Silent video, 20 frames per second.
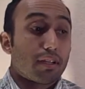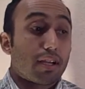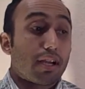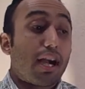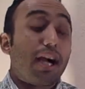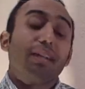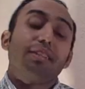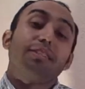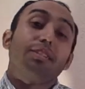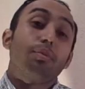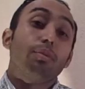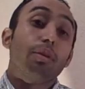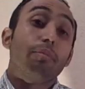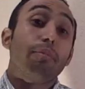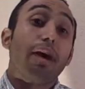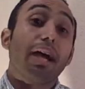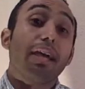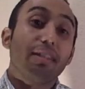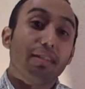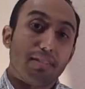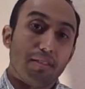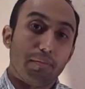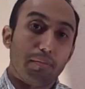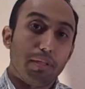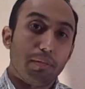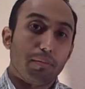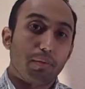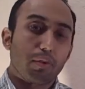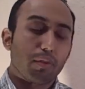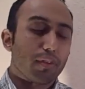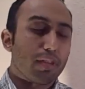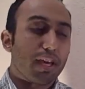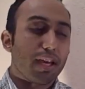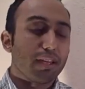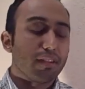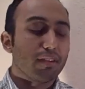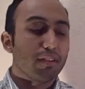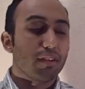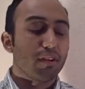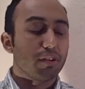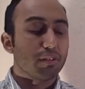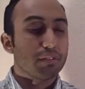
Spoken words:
constantly reminded to people that,